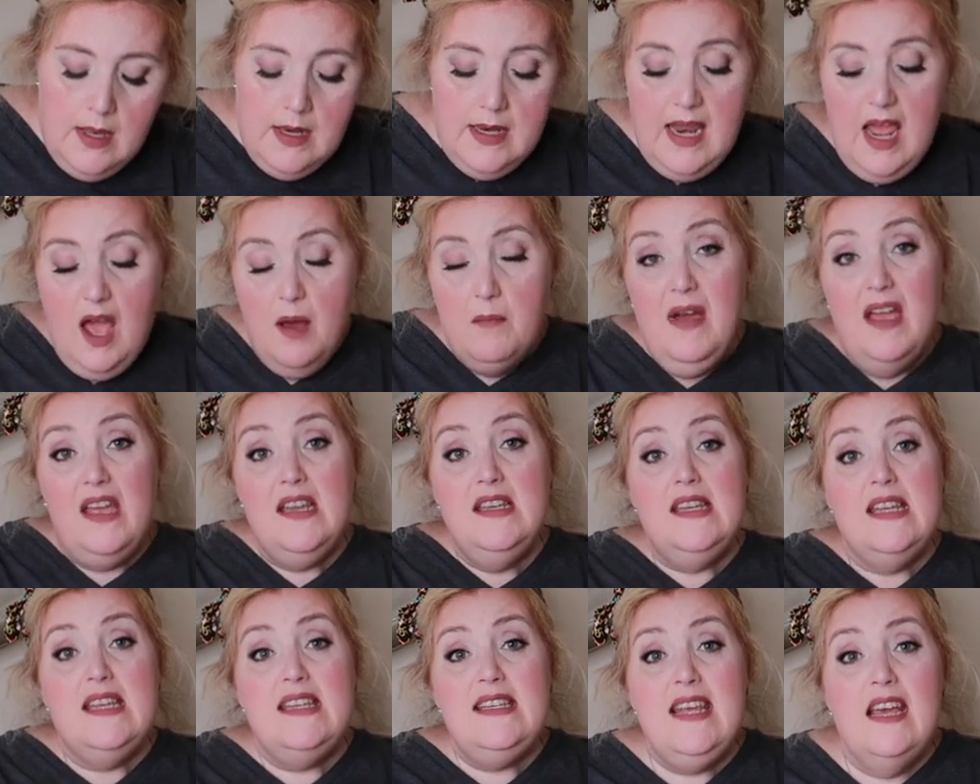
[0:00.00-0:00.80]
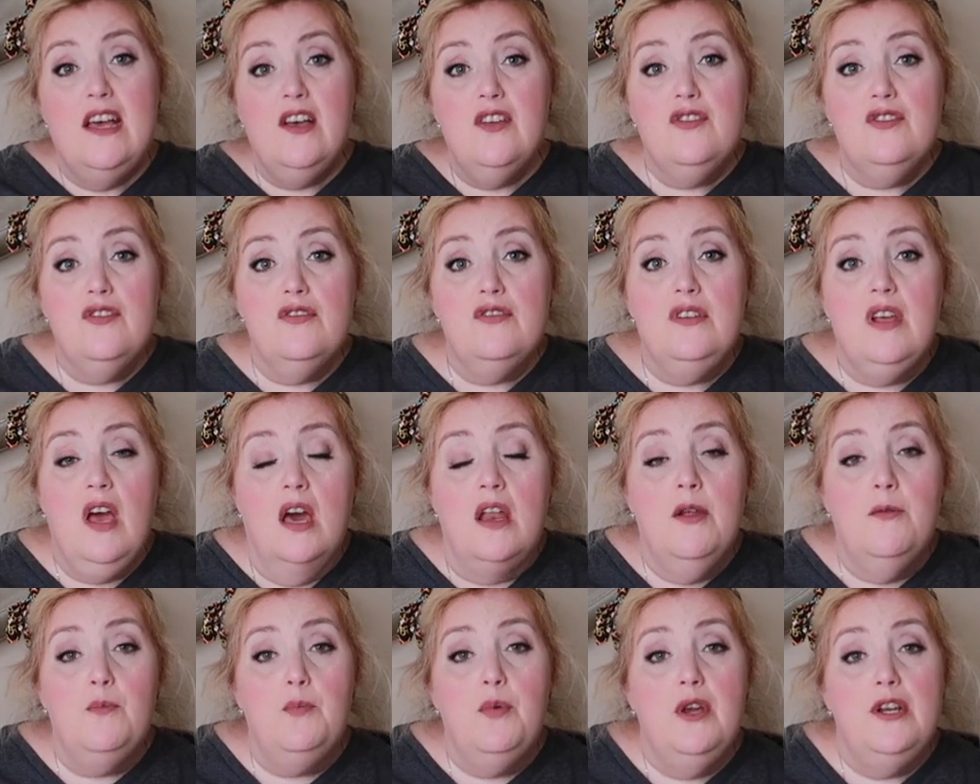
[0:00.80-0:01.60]
Now my details are
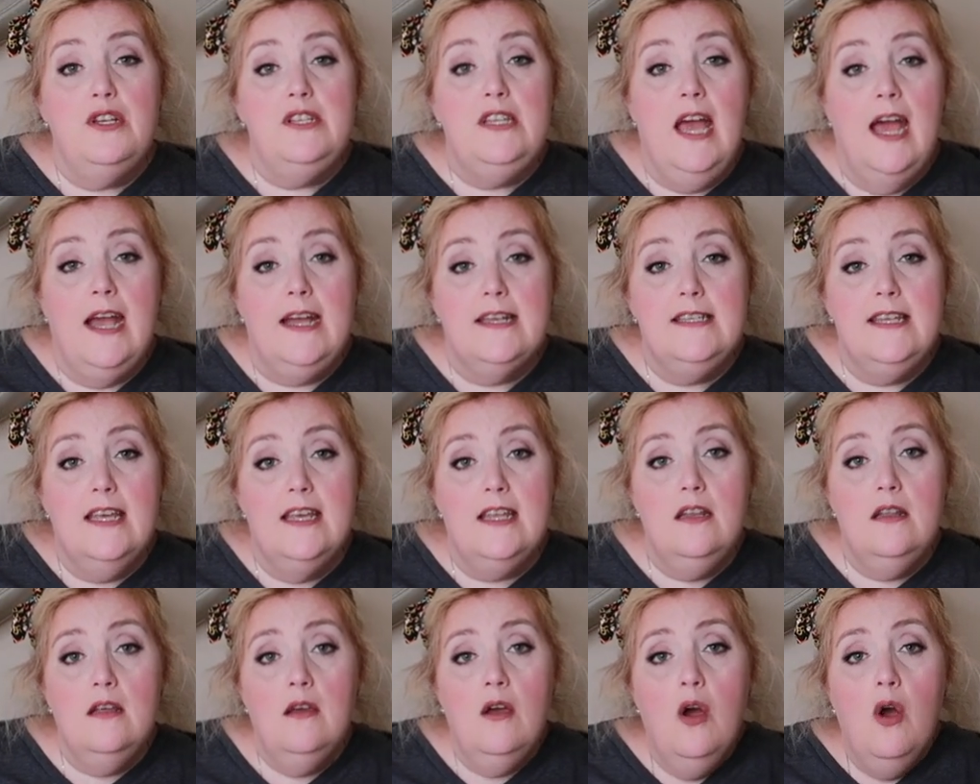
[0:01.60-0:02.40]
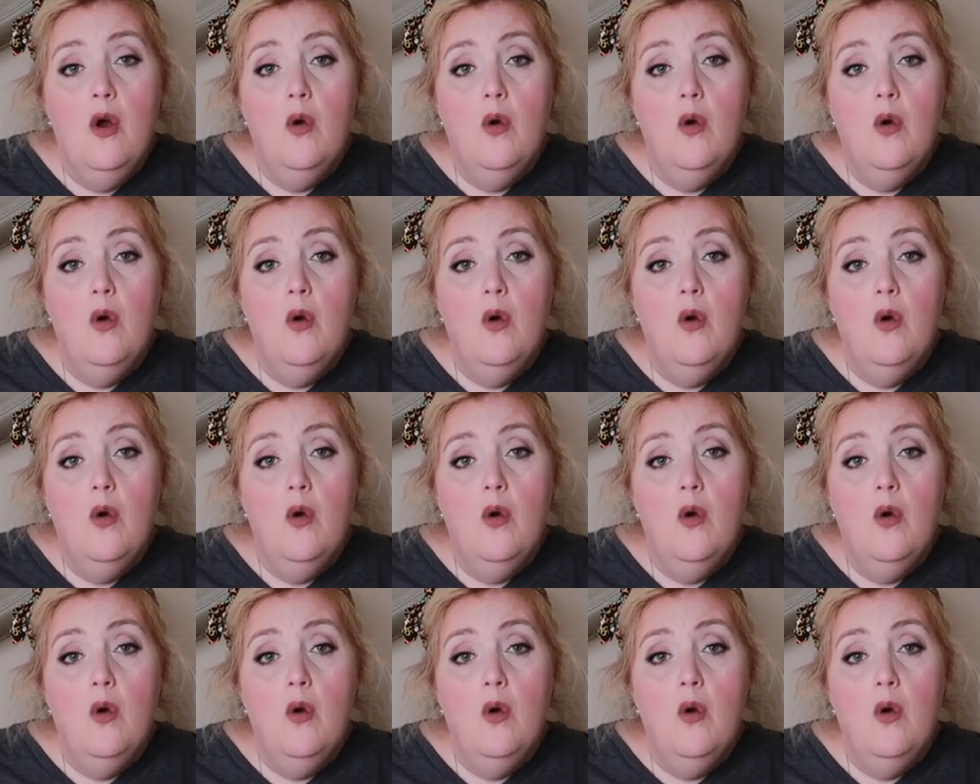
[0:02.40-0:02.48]
done and protected.